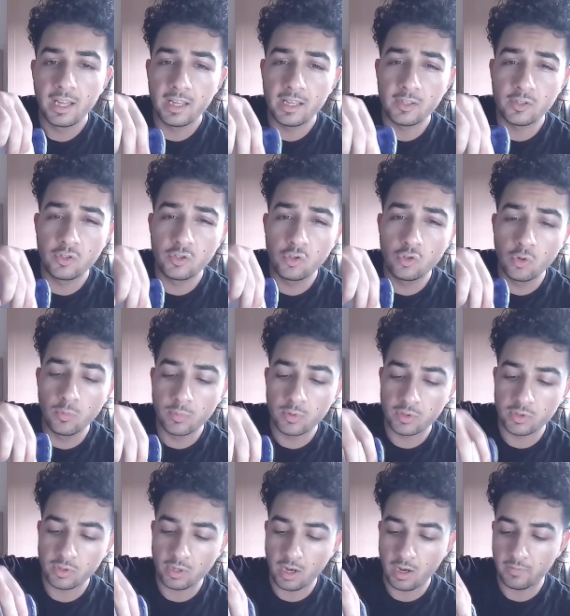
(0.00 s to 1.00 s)
is super
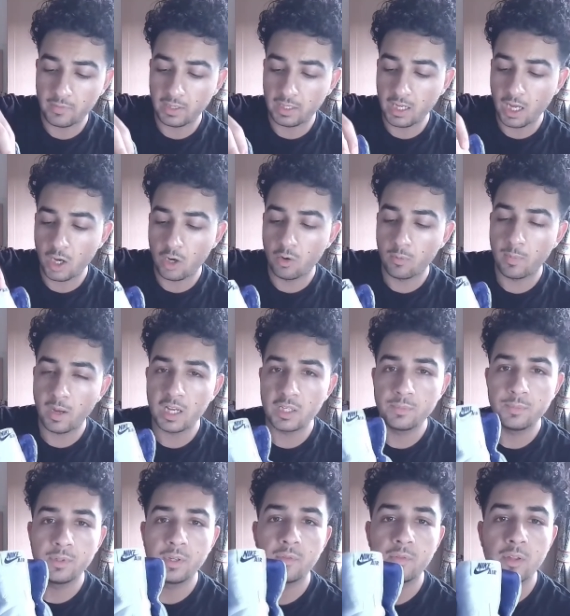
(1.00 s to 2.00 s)
soft. It kind of reminds
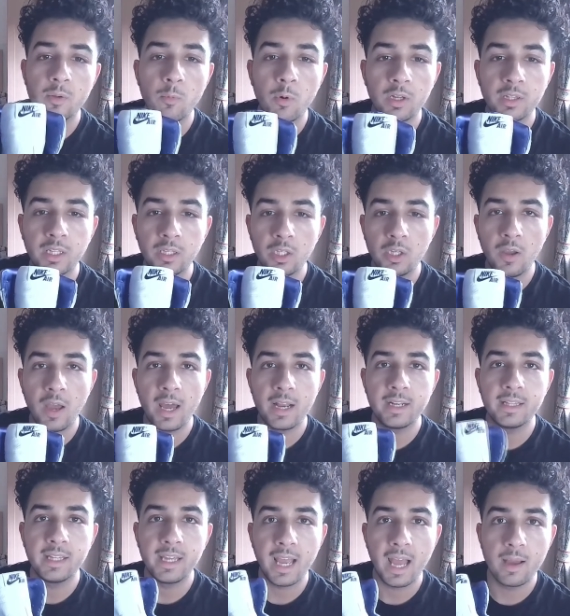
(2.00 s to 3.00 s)
me of the one that you had
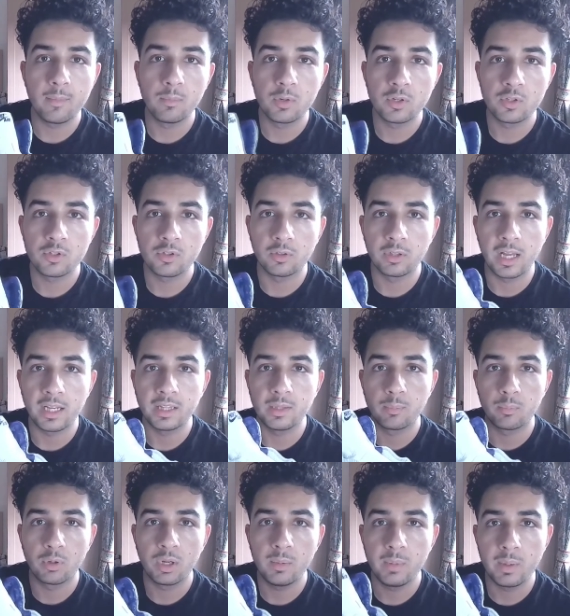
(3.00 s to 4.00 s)
in the ambush, so like the
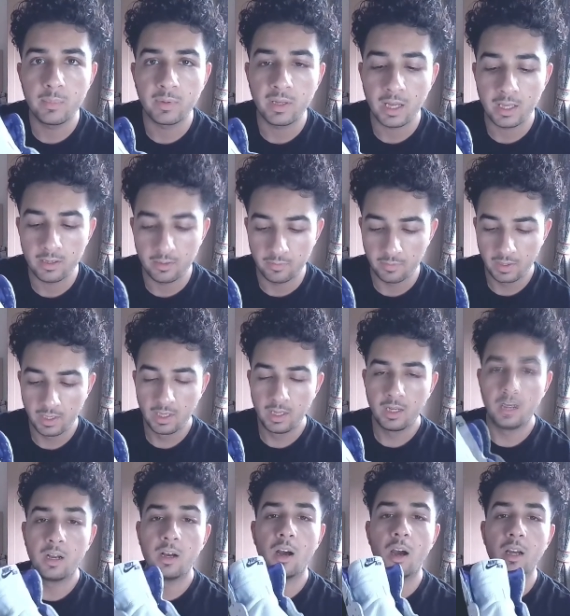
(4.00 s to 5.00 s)
premium kind of
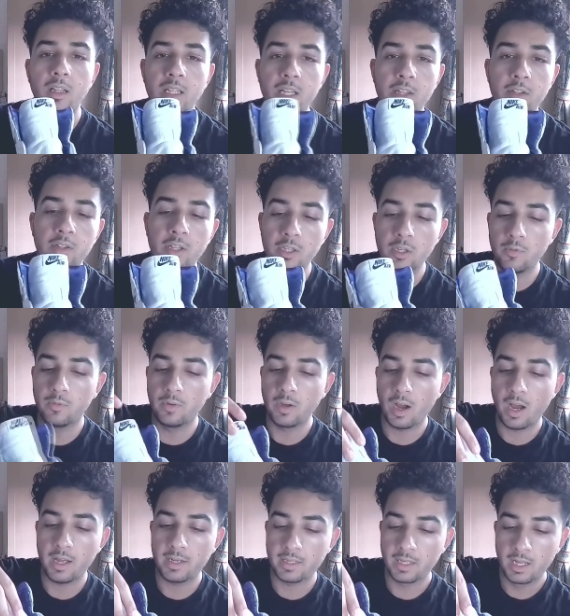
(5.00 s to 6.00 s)
leather that you
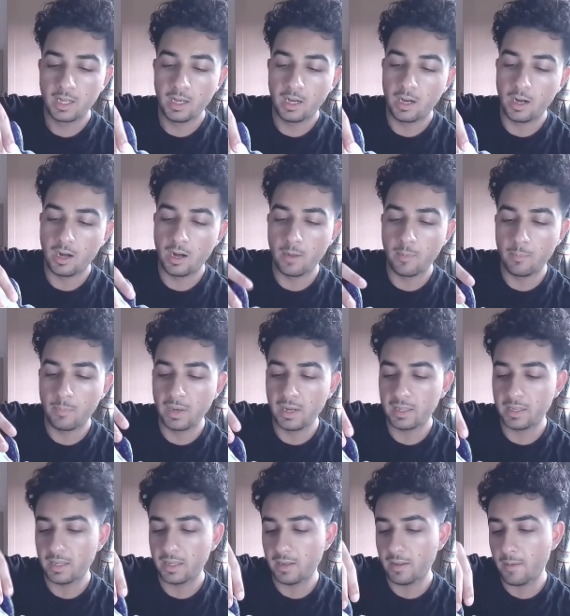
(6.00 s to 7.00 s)
got,
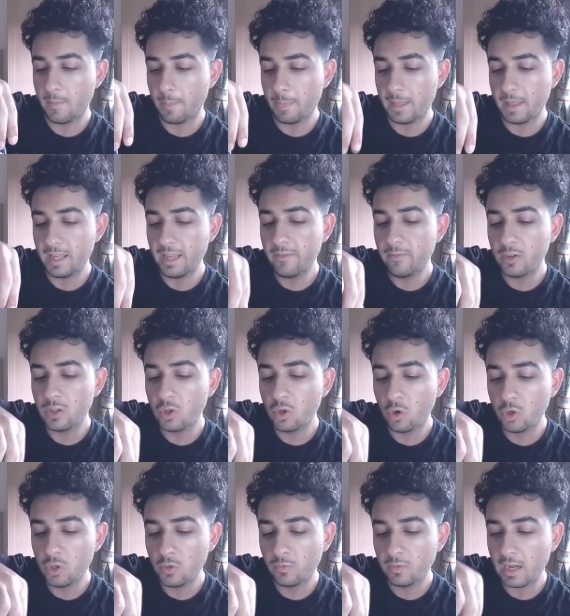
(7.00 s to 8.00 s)
but even
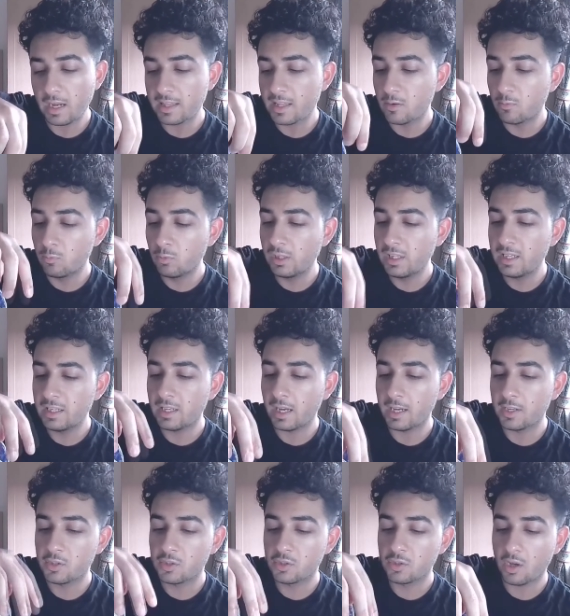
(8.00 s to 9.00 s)
though you've got that really
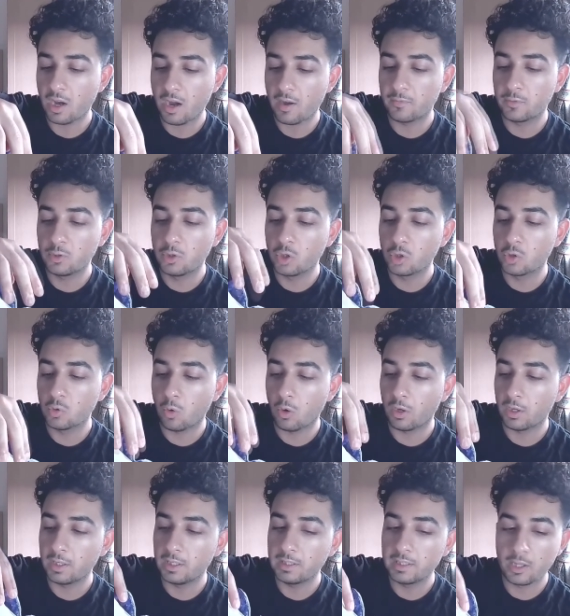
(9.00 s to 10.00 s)
nice soft good
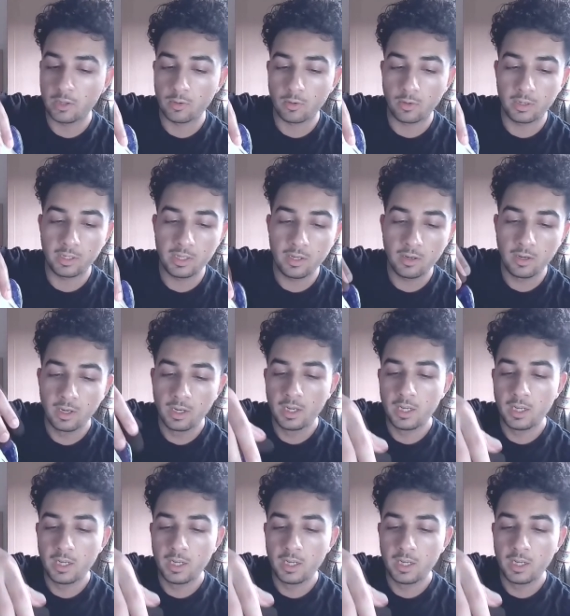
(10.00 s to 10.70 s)
quality leather on here,